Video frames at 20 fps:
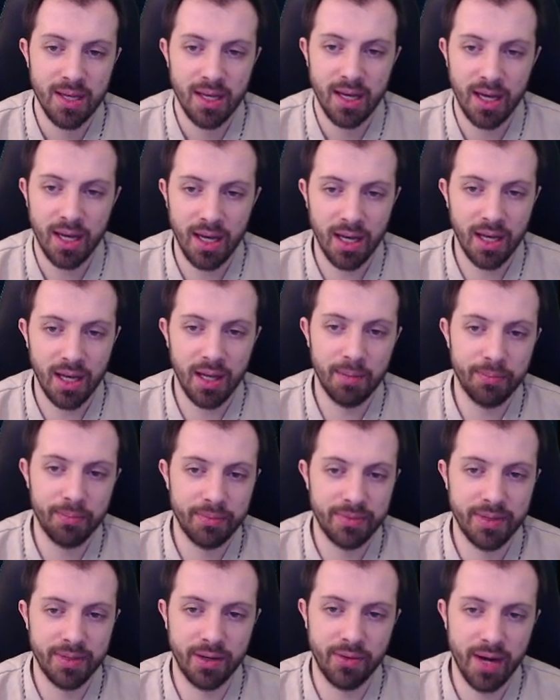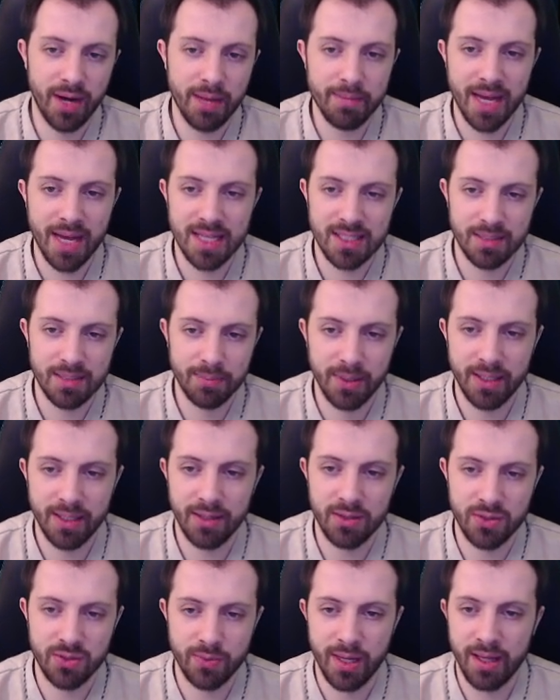The Grandmaster player
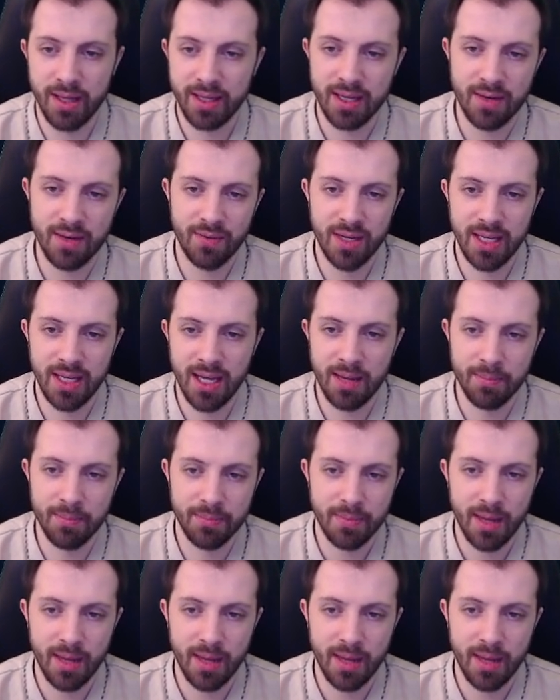goes Relic every game.